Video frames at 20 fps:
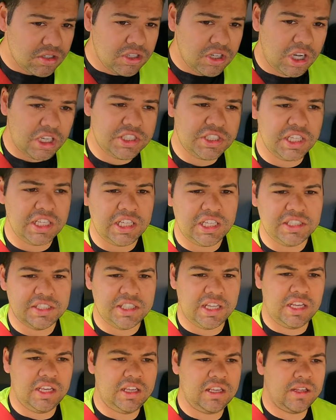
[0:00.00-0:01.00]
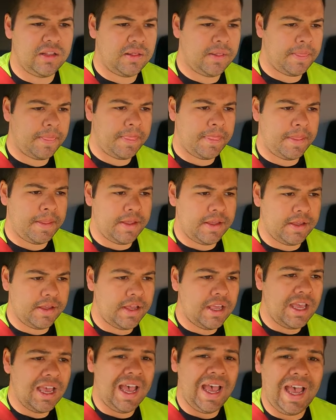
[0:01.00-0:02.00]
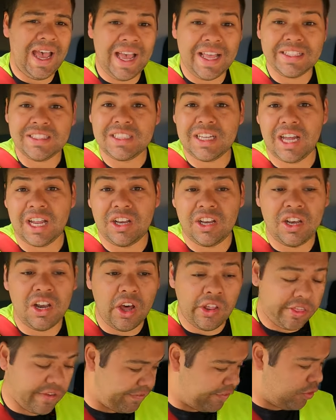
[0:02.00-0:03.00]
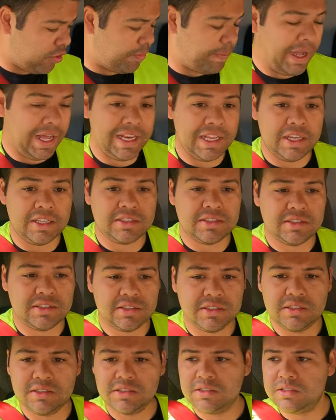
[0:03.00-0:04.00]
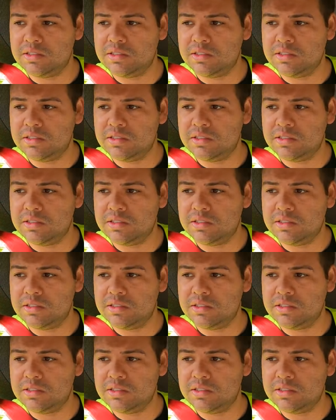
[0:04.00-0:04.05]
Nice and easy. And another 4 pallets,